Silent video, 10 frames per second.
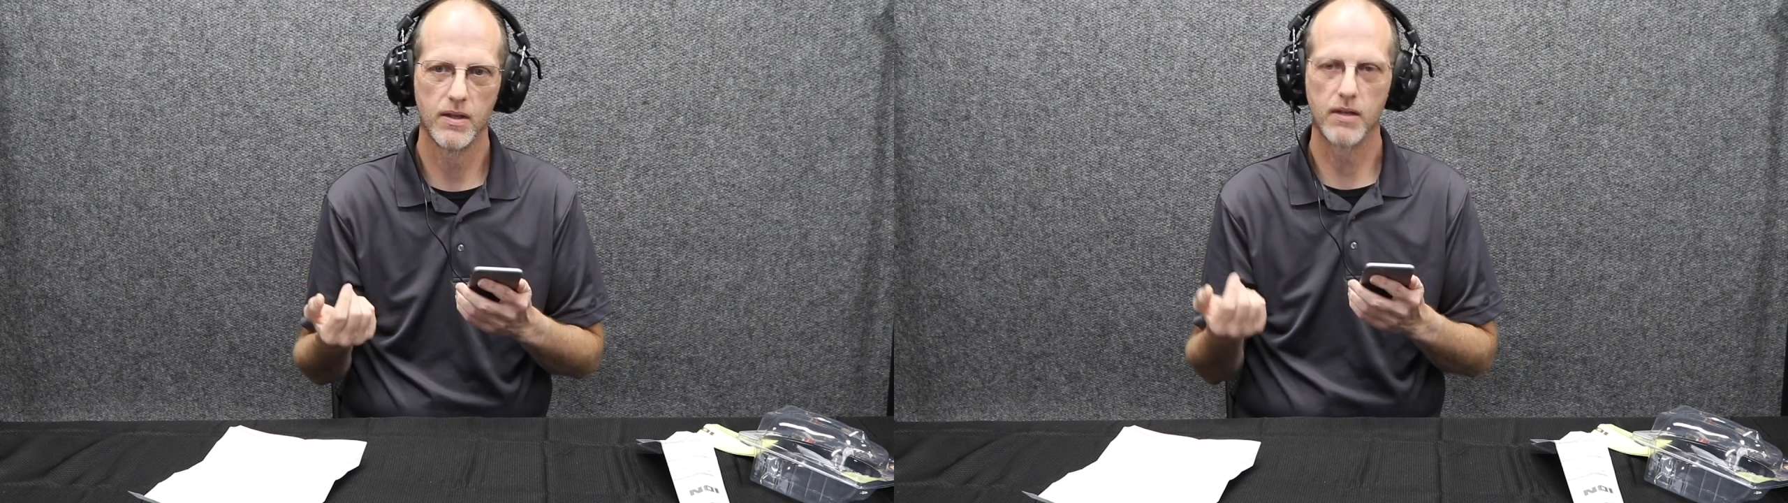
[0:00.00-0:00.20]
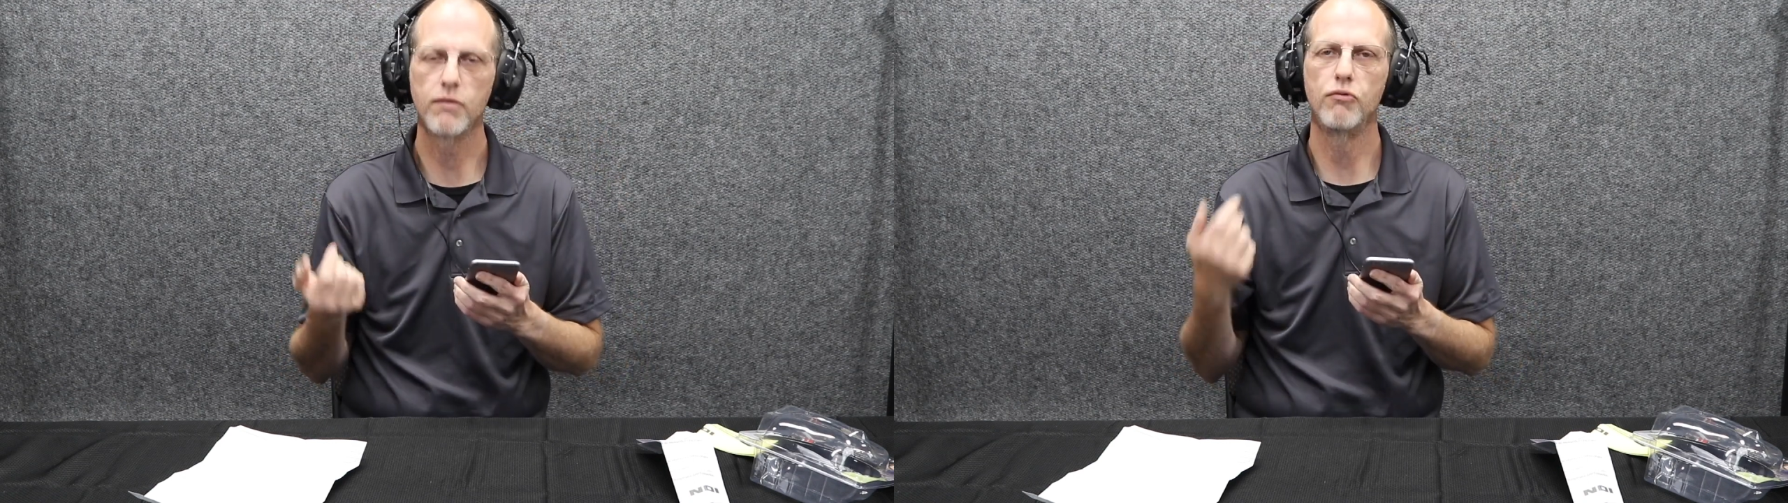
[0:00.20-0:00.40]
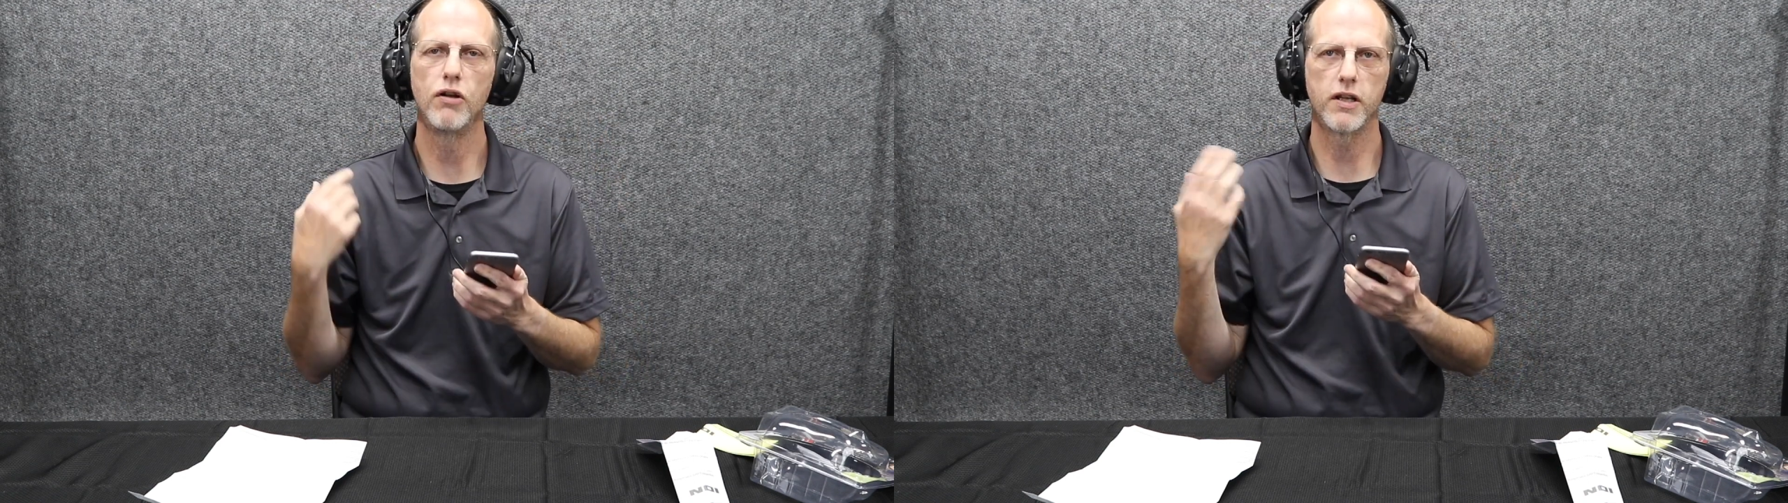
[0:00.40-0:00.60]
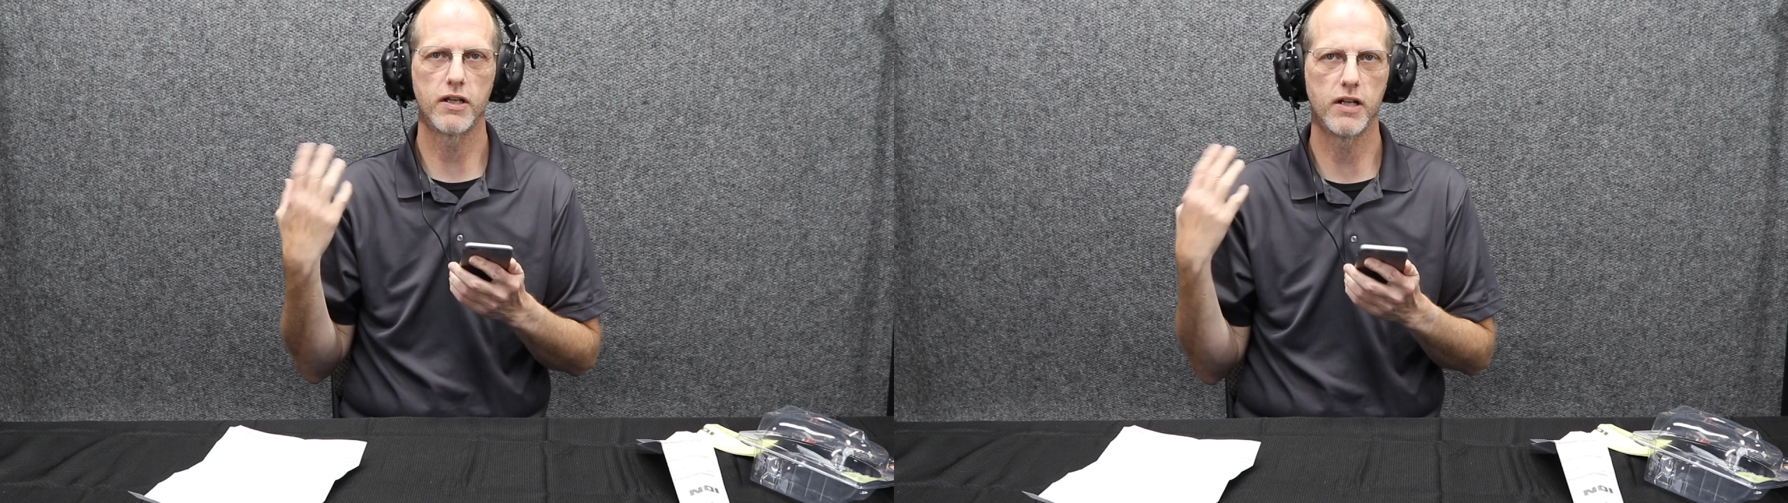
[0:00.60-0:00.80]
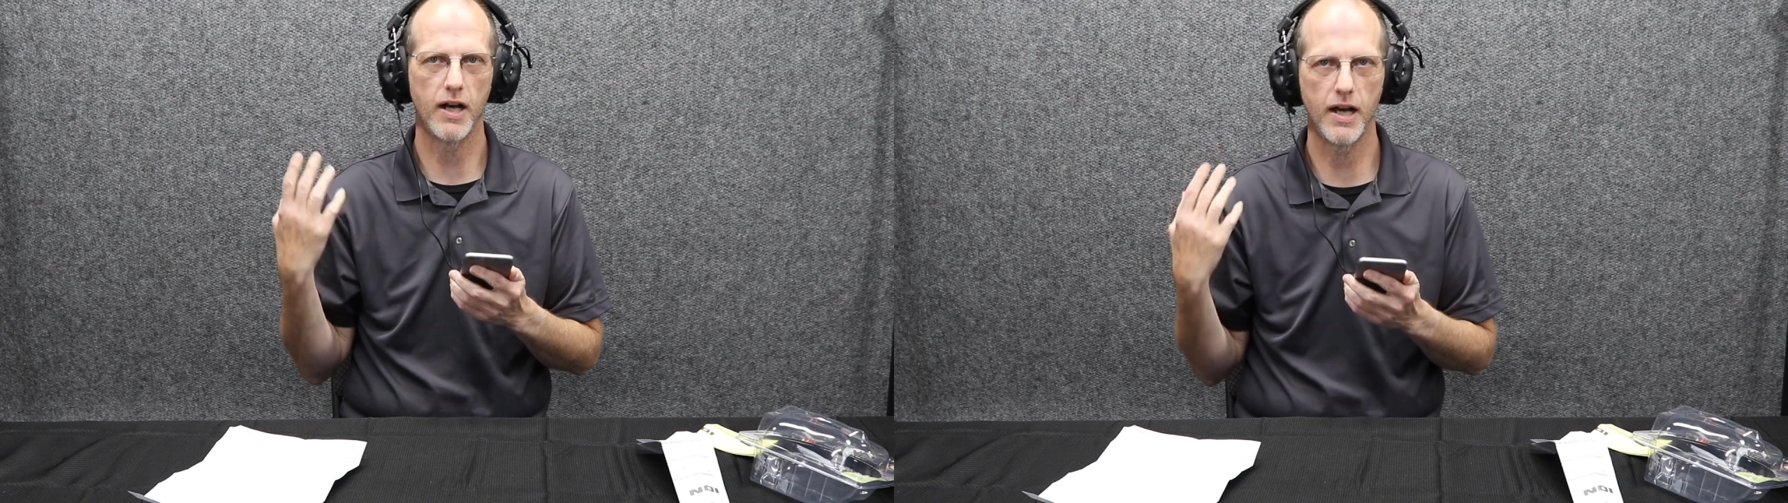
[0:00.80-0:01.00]
Really good
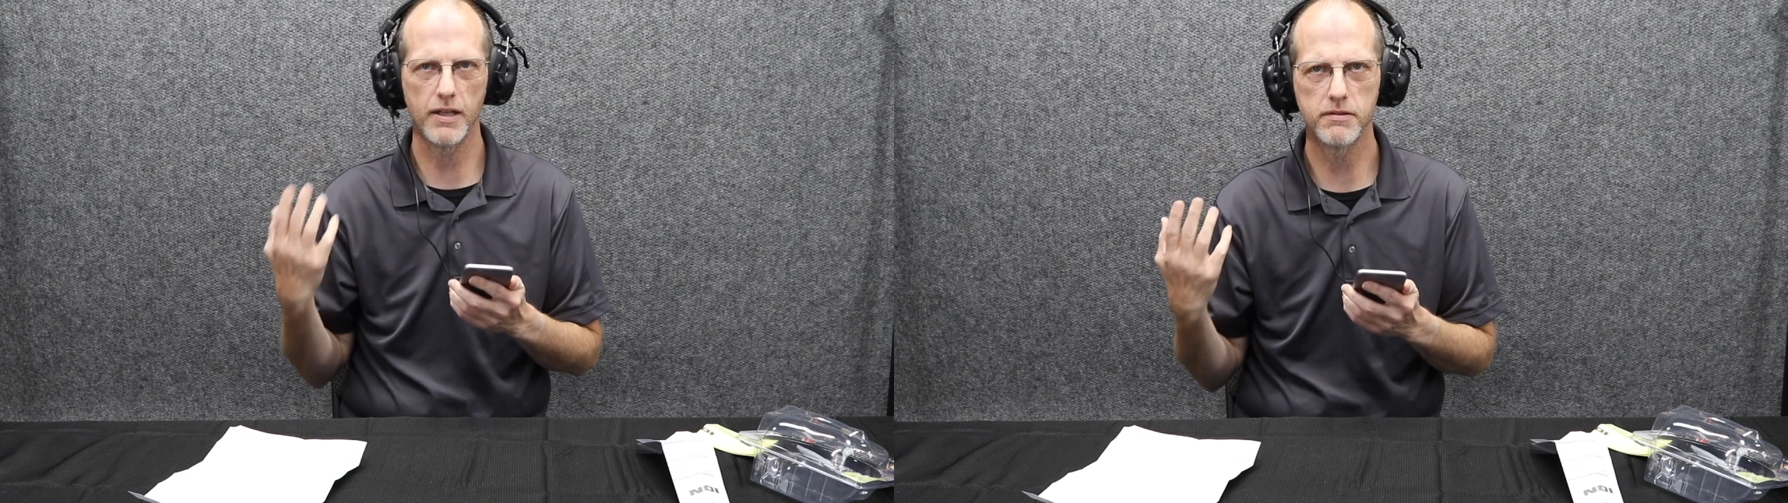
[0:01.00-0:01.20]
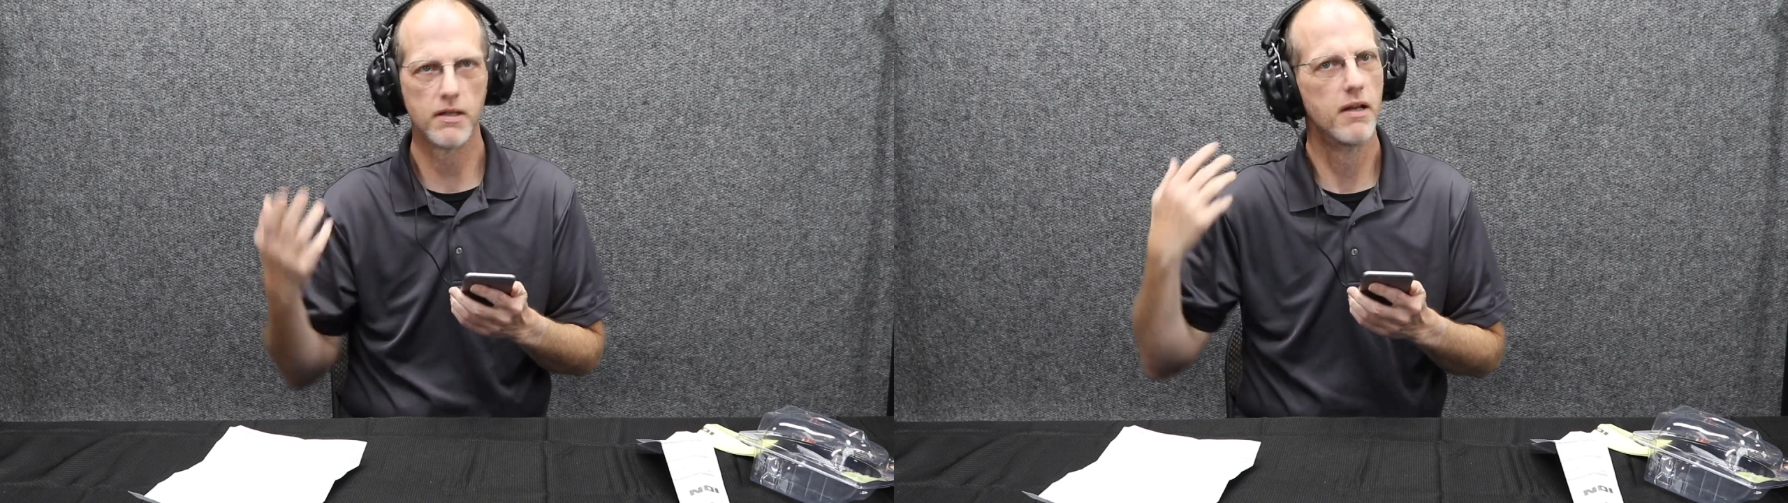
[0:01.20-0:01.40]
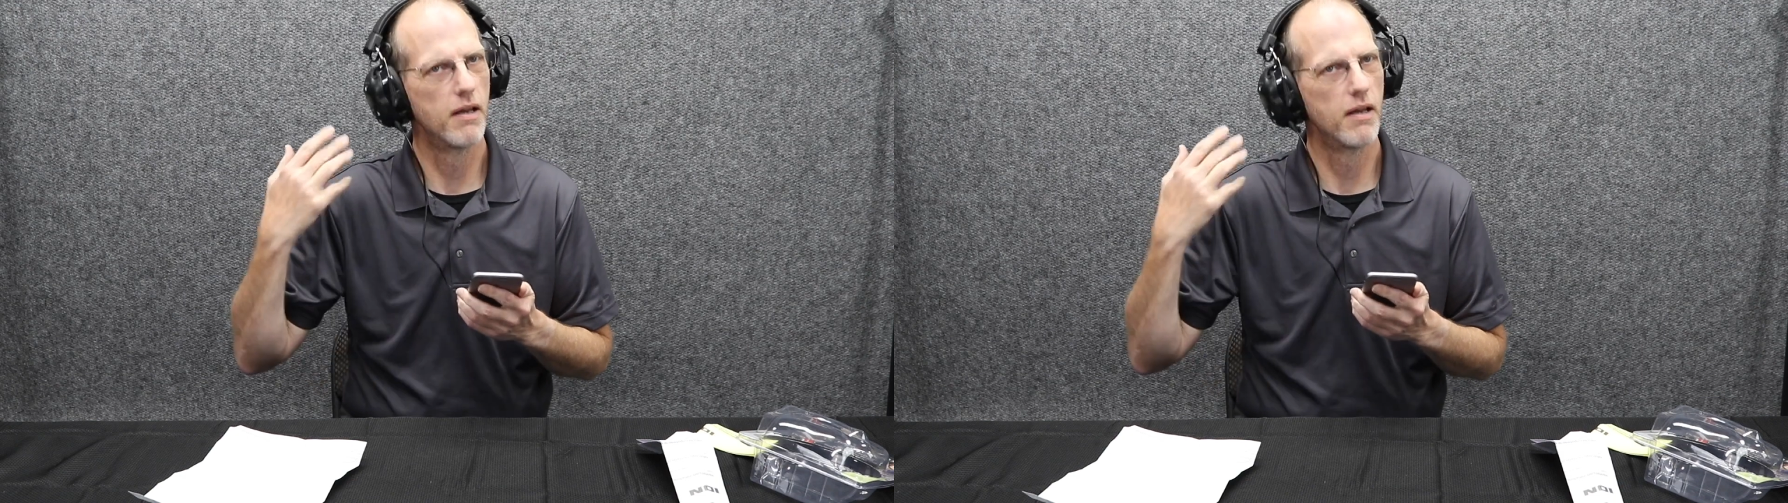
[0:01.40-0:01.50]
highs.